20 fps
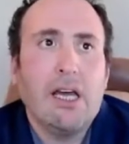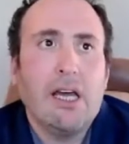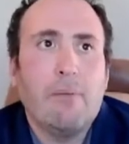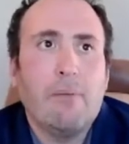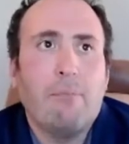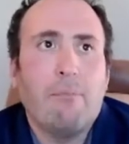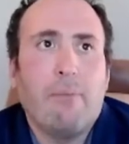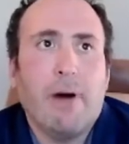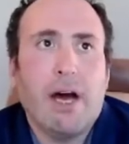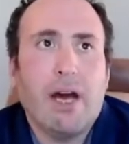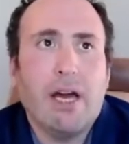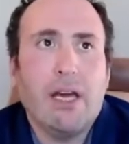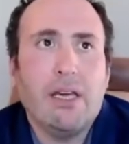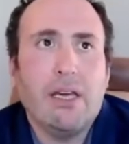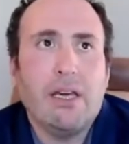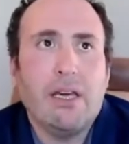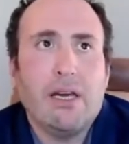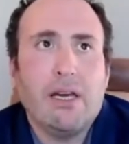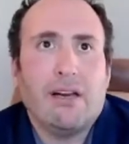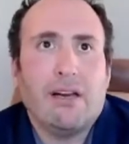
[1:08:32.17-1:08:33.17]

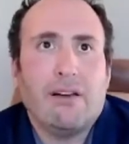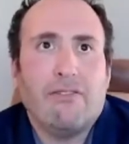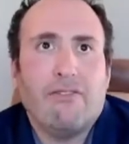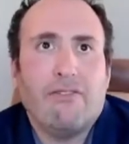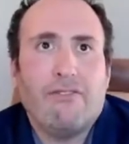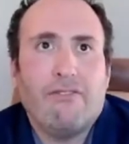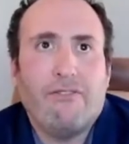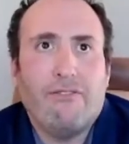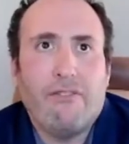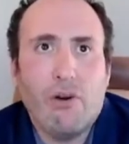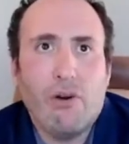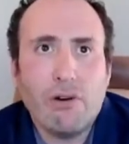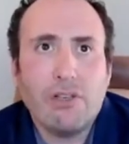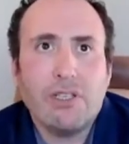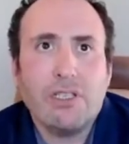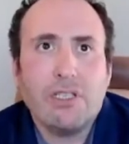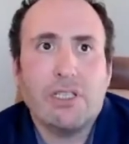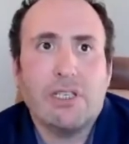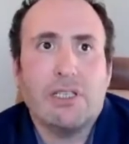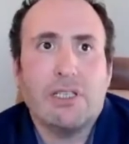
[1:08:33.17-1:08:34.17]
By
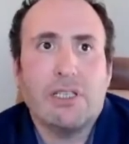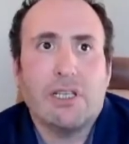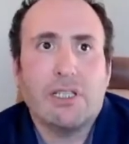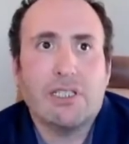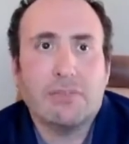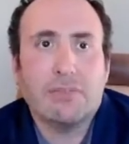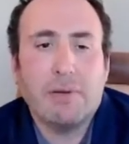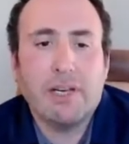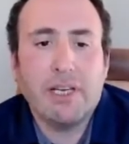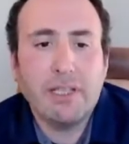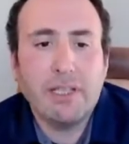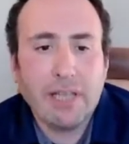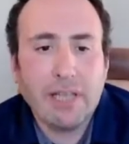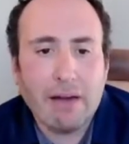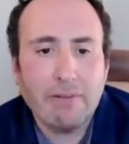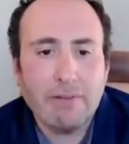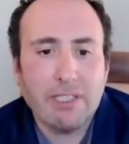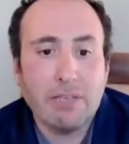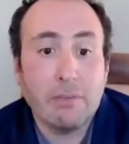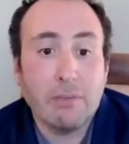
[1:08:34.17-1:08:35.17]
focusing and spending
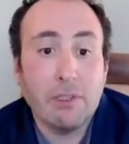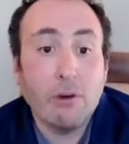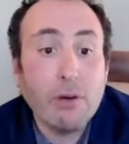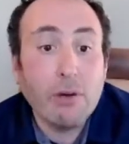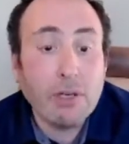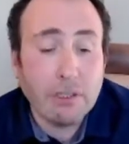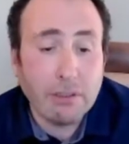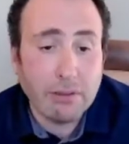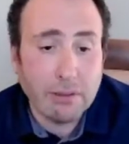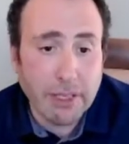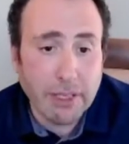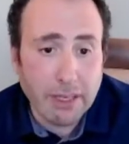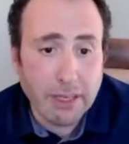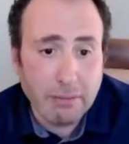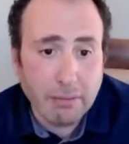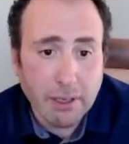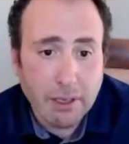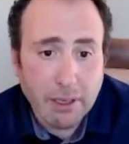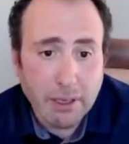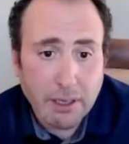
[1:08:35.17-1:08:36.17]
time with them, talking to
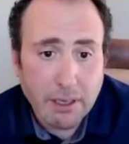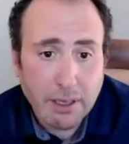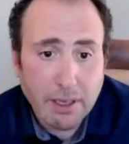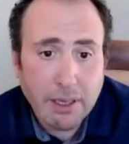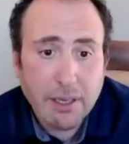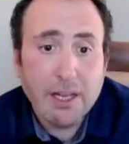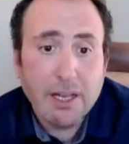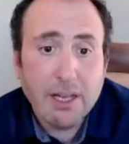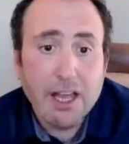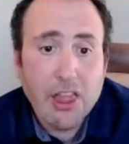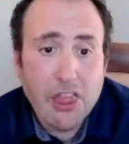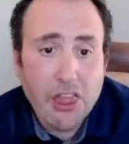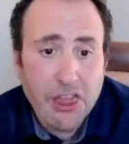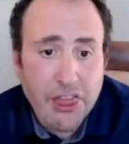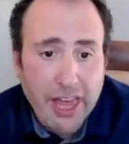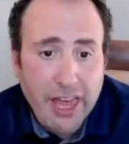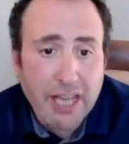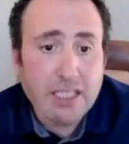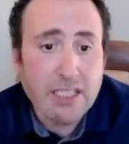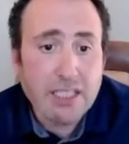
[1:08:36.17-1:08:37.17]
them,
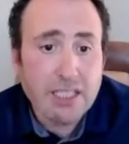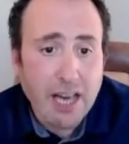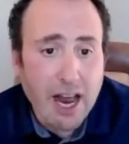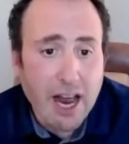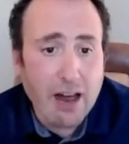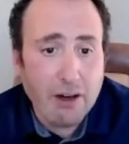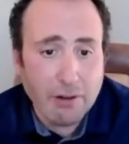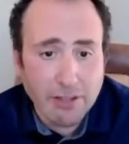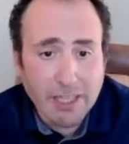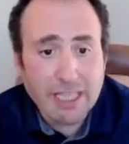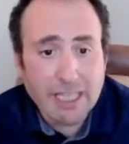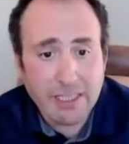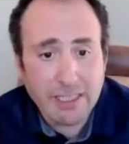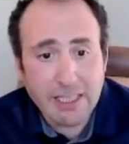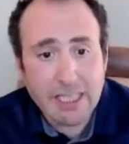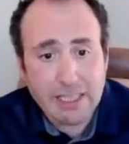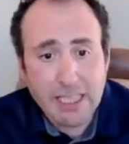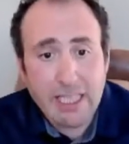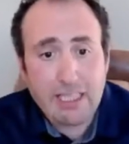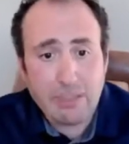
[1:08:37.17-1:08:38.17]
that's how that's
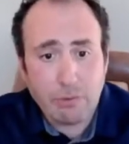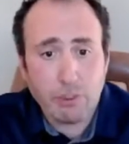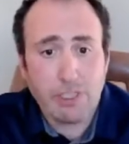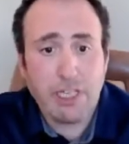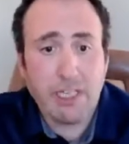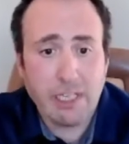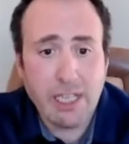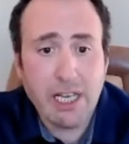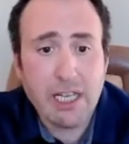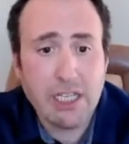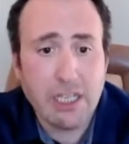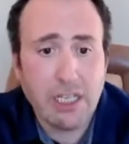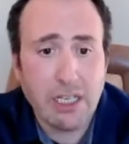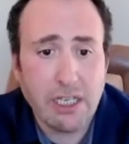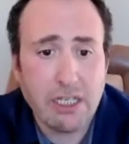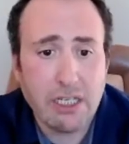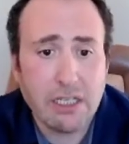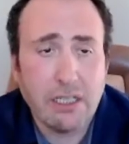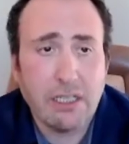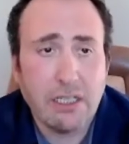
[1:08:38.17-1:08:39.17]
that's what the attention
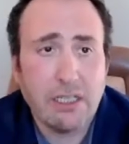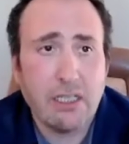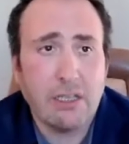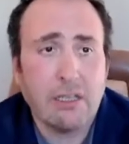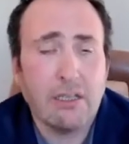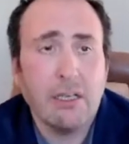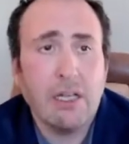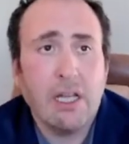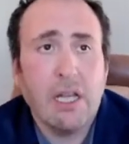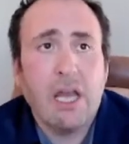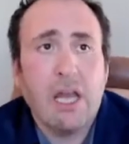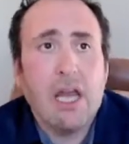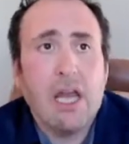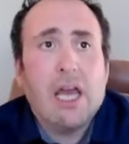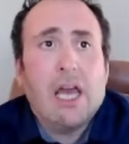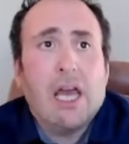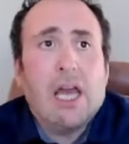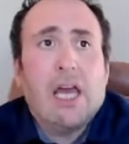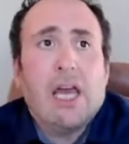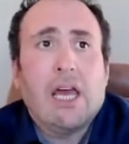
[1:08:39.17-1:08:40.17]
is. You know,
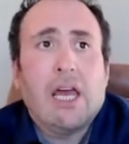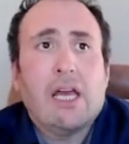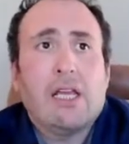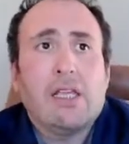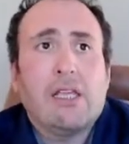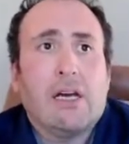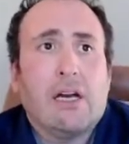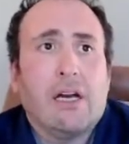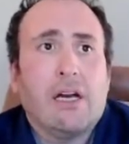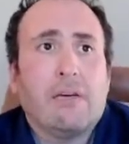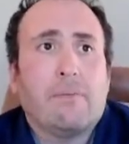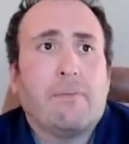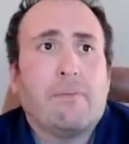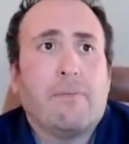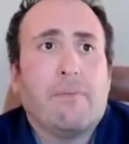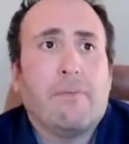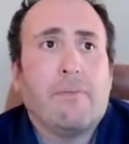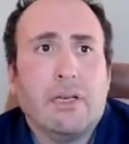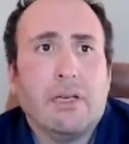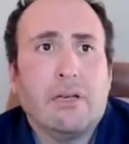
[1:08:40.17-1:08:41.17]
and
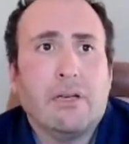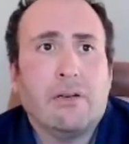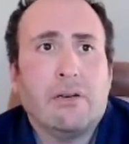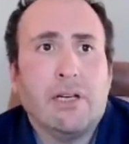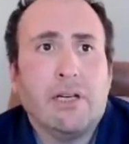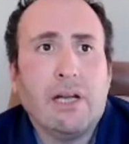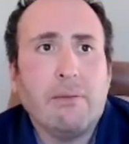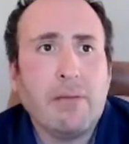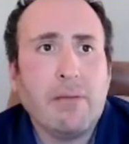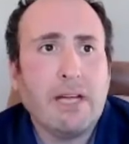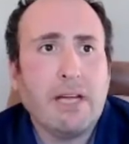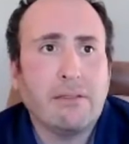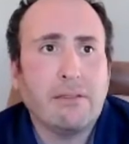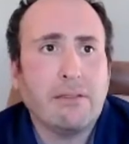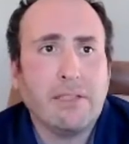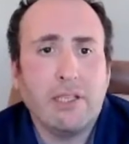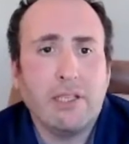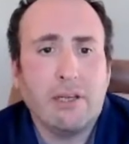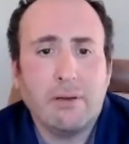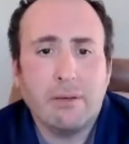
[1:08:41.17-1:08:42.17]
um, you know, and I'm not,
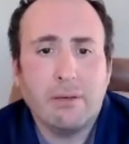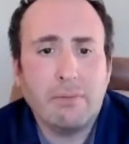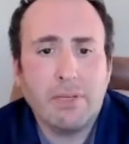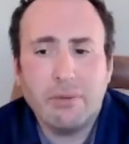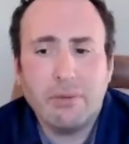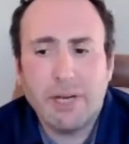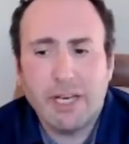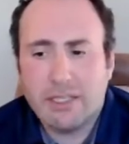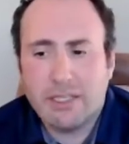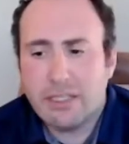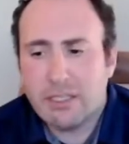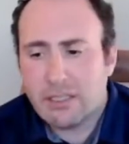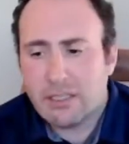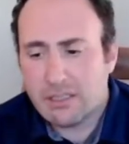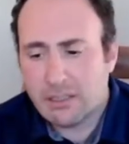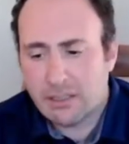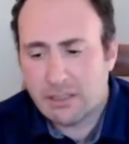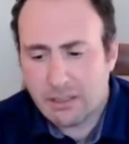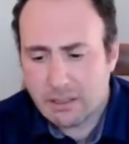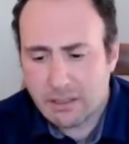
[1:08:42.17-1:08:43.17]
you know, and by the way,
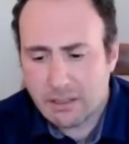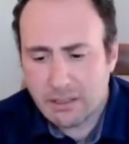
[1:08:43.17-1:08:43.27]
just